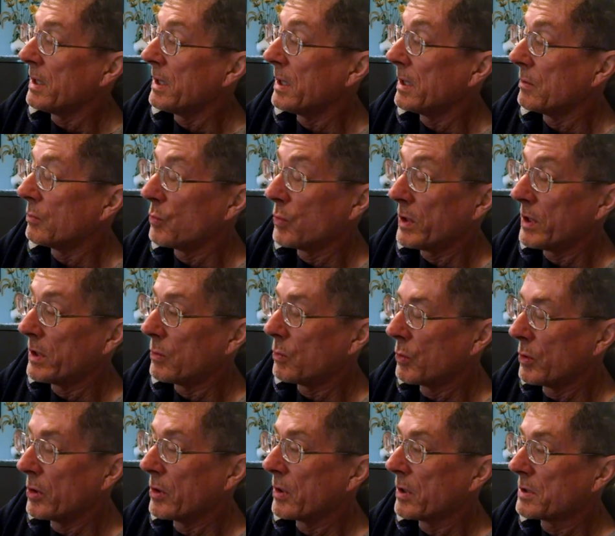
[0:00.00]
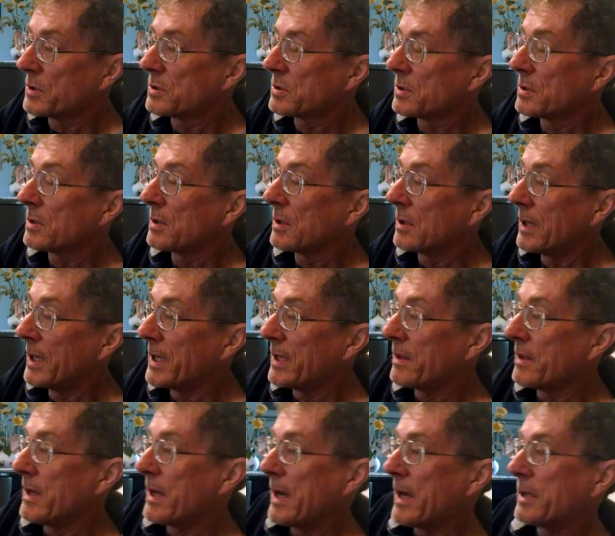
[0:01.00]
It works like
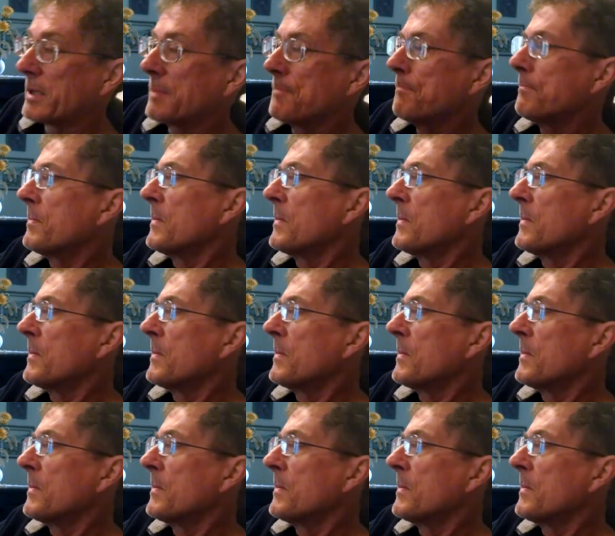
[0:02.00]
that.